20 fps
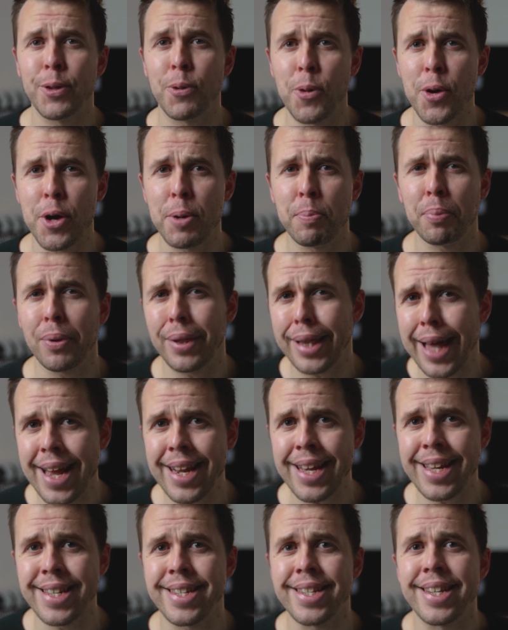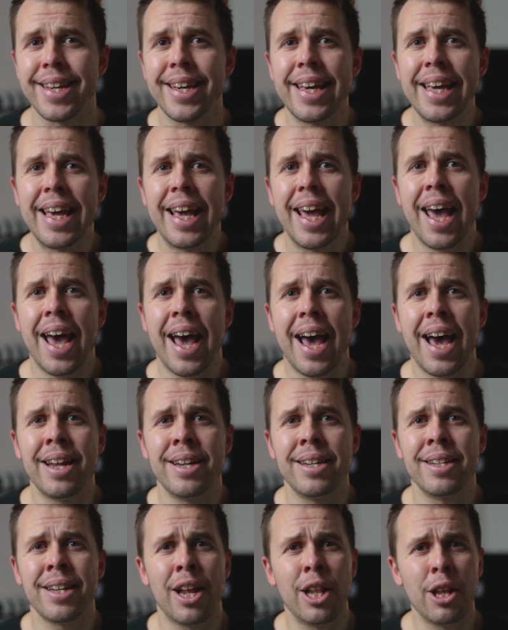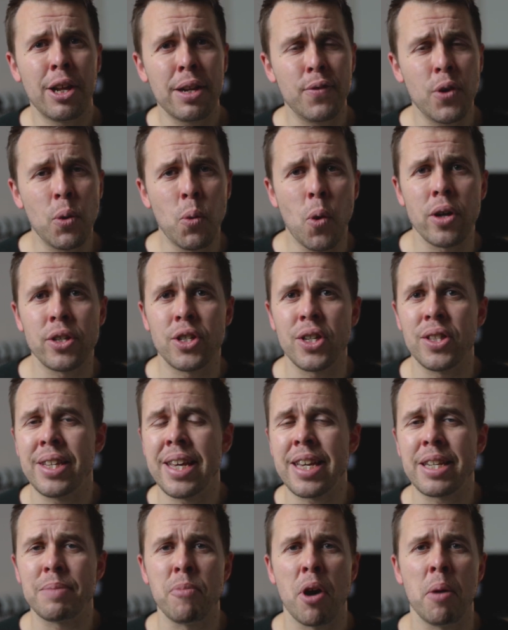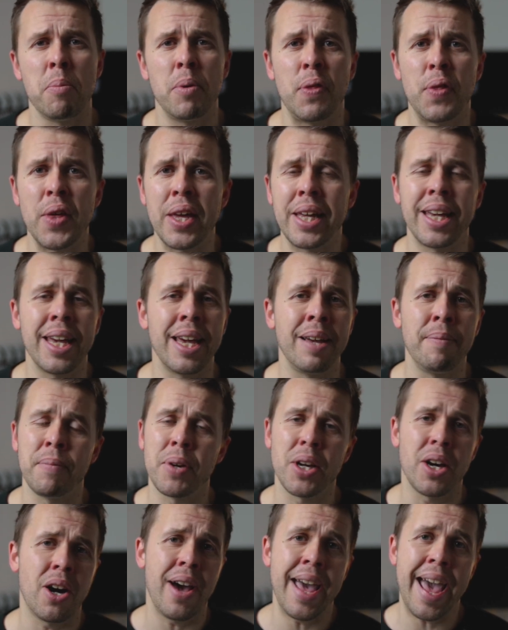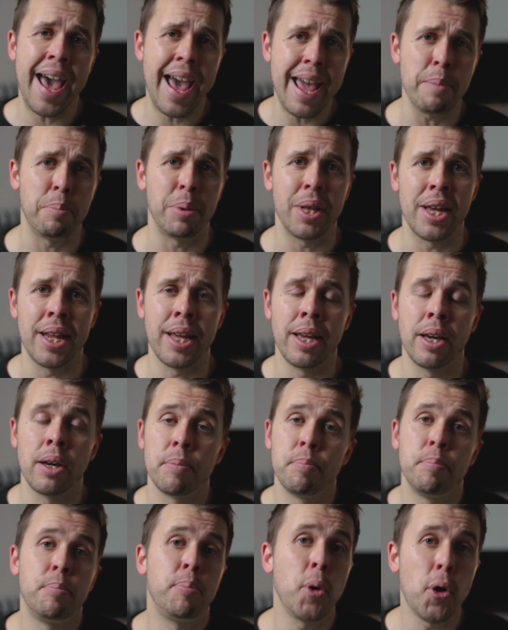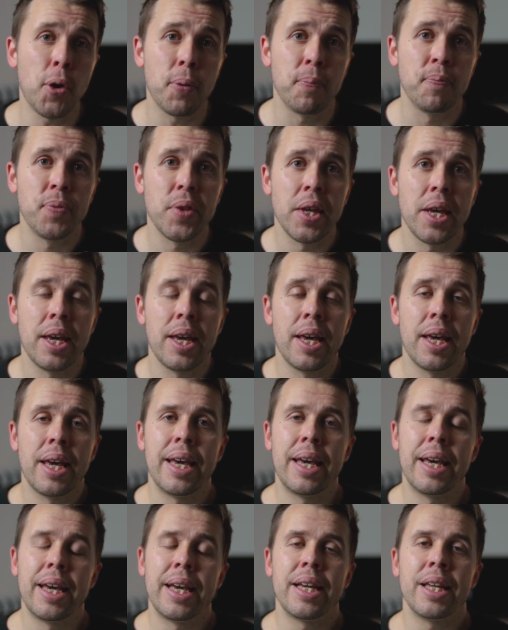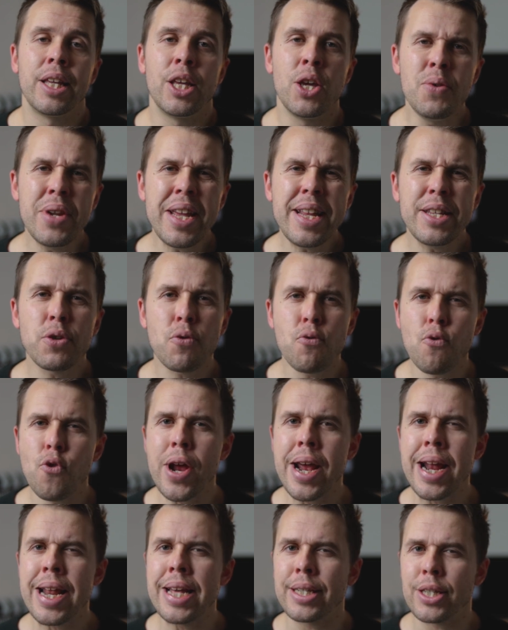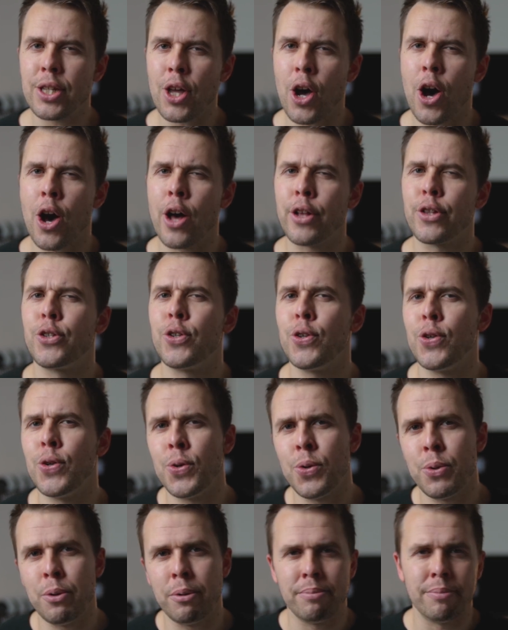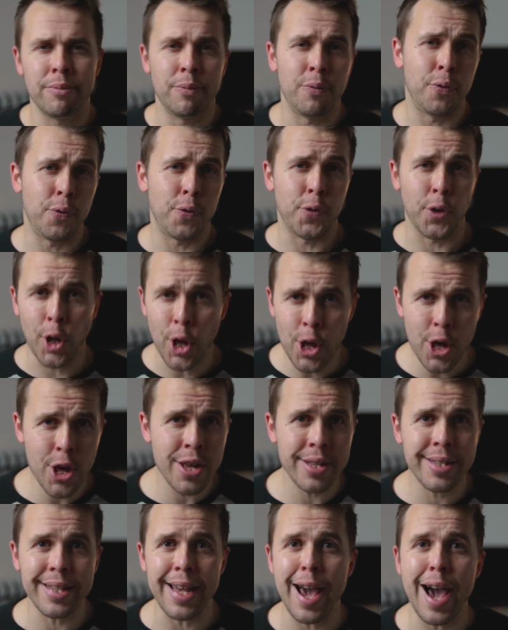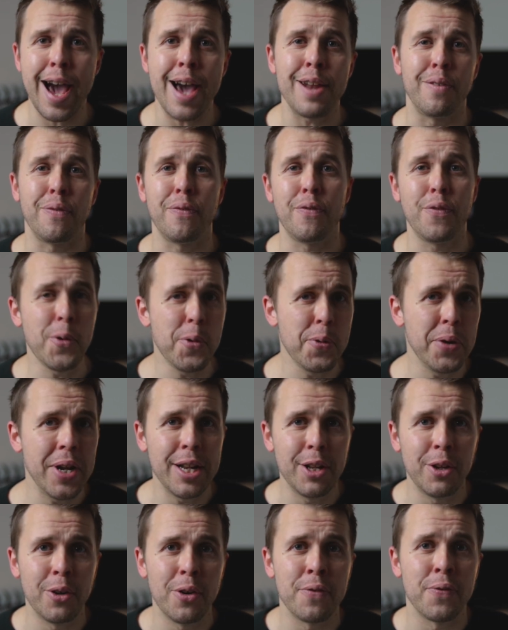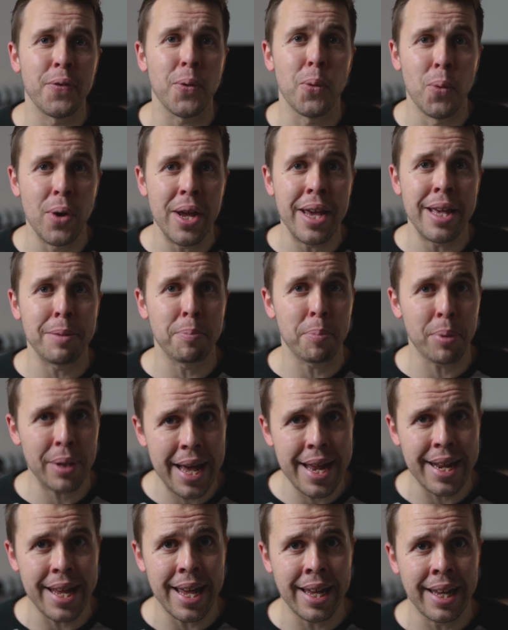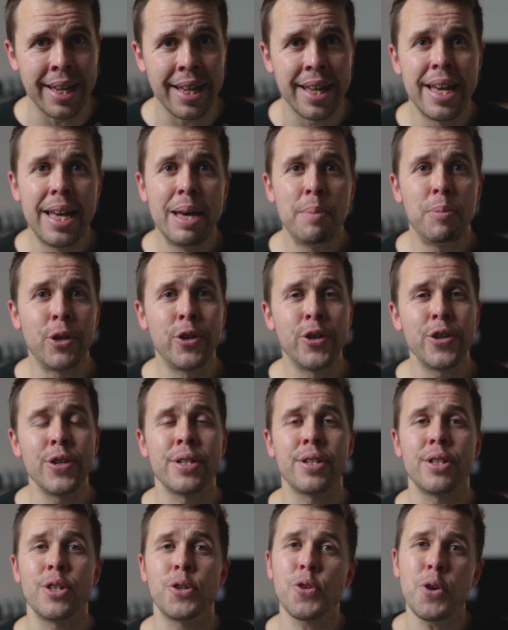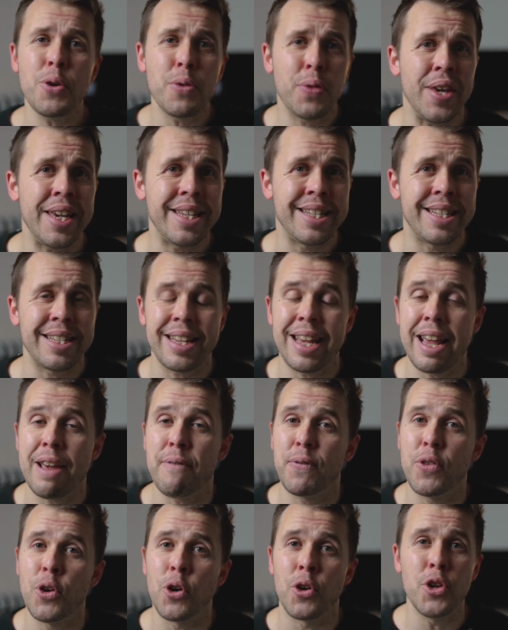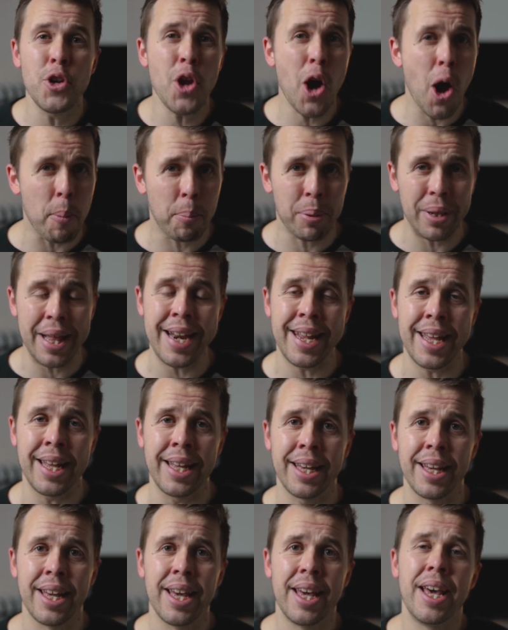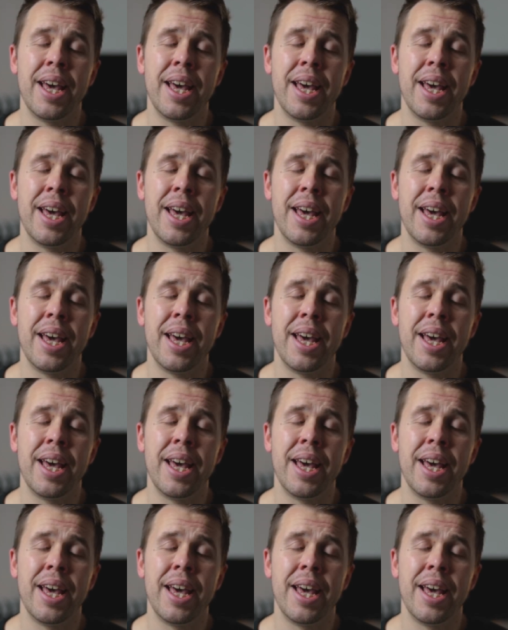the word plan is, and a lot of you watching this might be thinking, I hate planning, but you need to really start to flirt and fall in love with planning, because the truth is, if you're not planning,